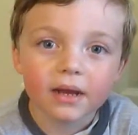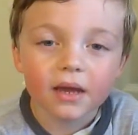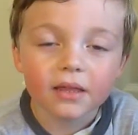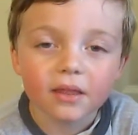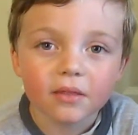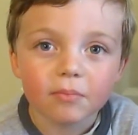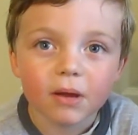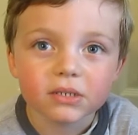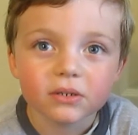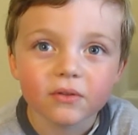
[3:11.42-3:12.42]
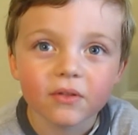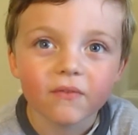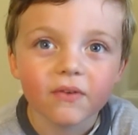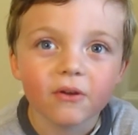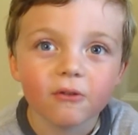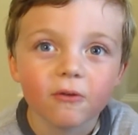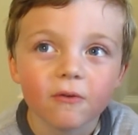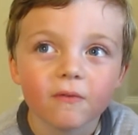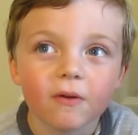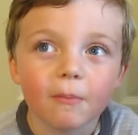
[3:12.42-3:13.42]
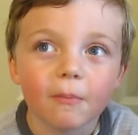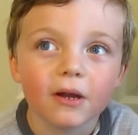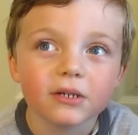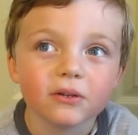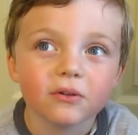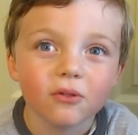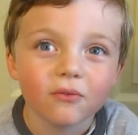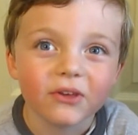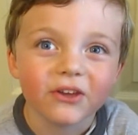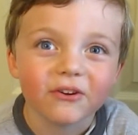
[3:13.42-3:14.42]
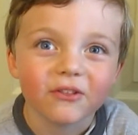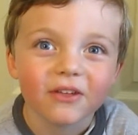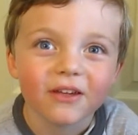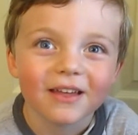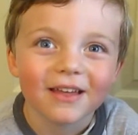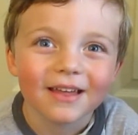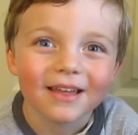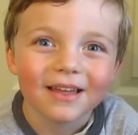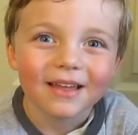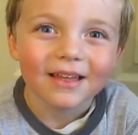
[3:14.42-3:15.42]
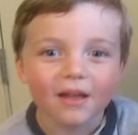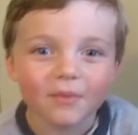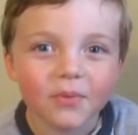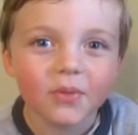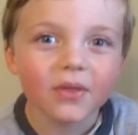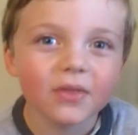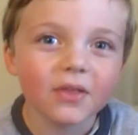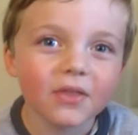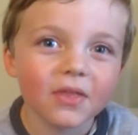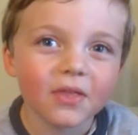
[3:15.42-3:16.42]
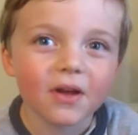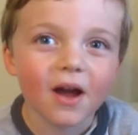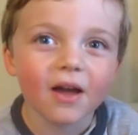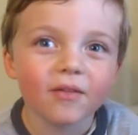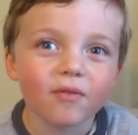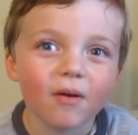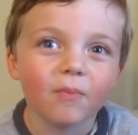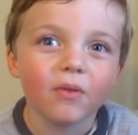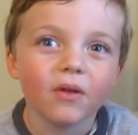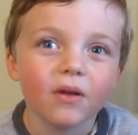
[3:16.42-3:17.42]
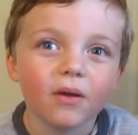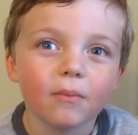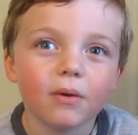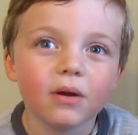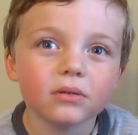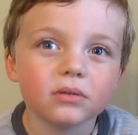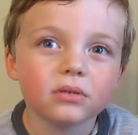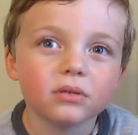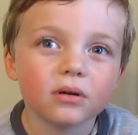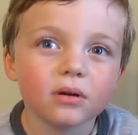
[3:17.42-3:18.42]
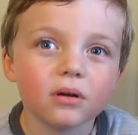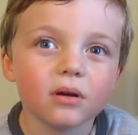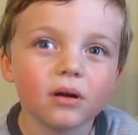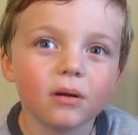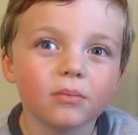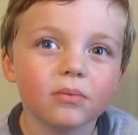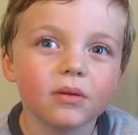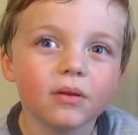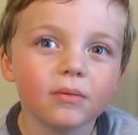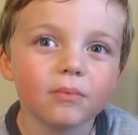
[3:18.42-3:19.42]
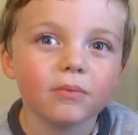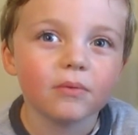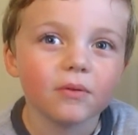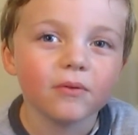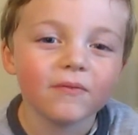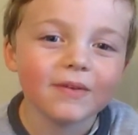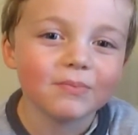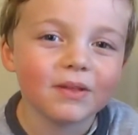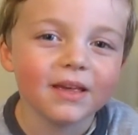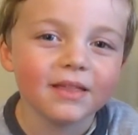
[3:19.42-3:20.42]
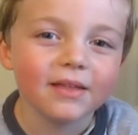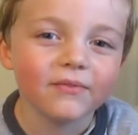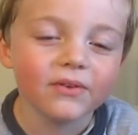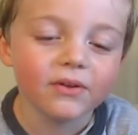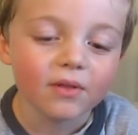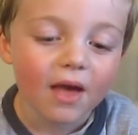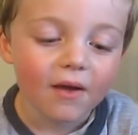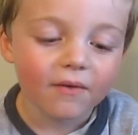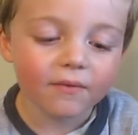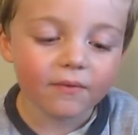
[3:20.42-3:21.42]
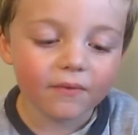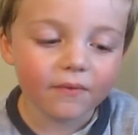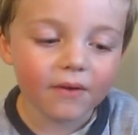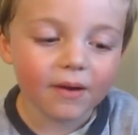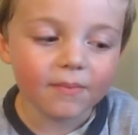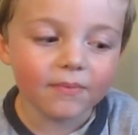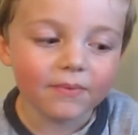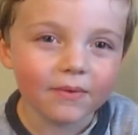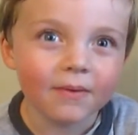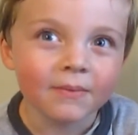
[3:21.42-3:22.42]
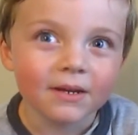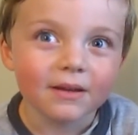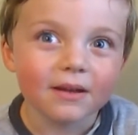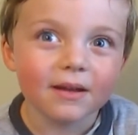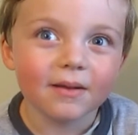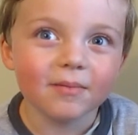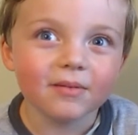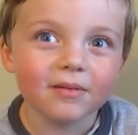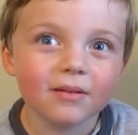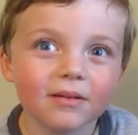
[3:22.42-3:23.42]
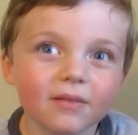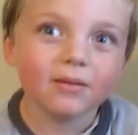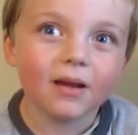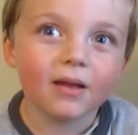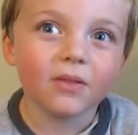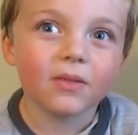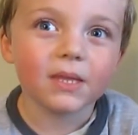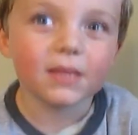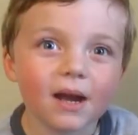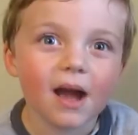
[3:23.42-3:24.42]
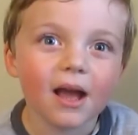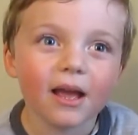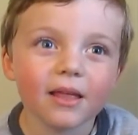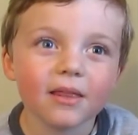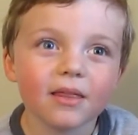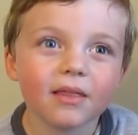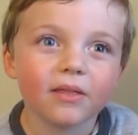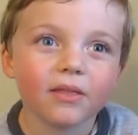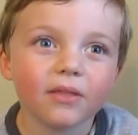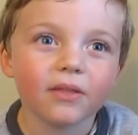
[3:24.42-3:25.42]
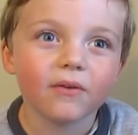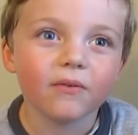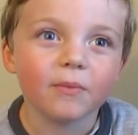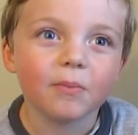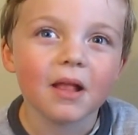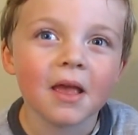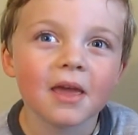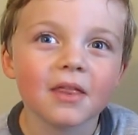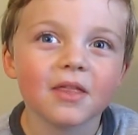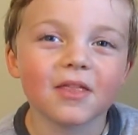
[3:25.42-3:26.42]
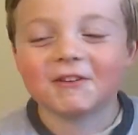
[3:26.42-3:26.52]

guys, it's Marshall's Reviews from Marshall's Reviews. This is Sky from the Marshall of um, the movie place reviews from, um, from um, the Skies it replaced